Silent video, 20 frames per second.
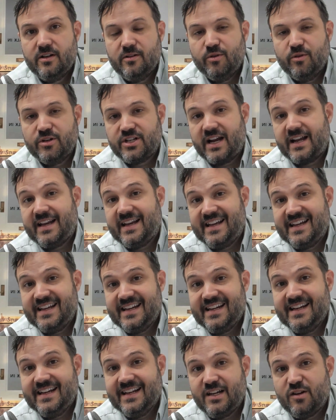which I didn't
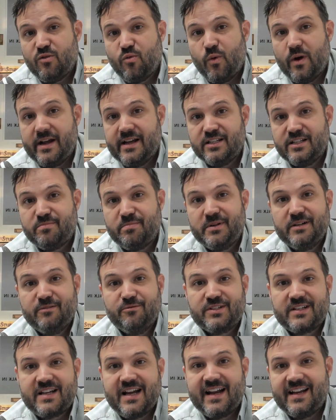need anyways, but it
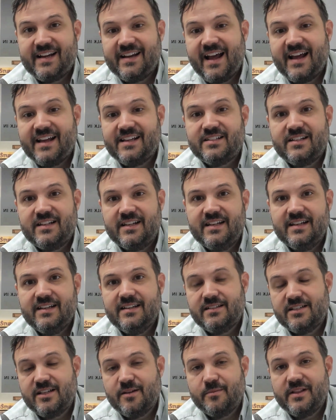was kind of nice to
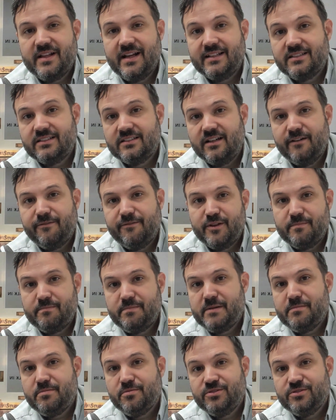get some of that stuff that
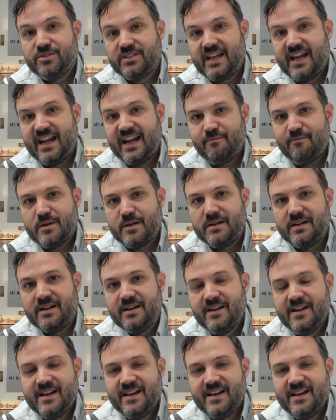people just gave me.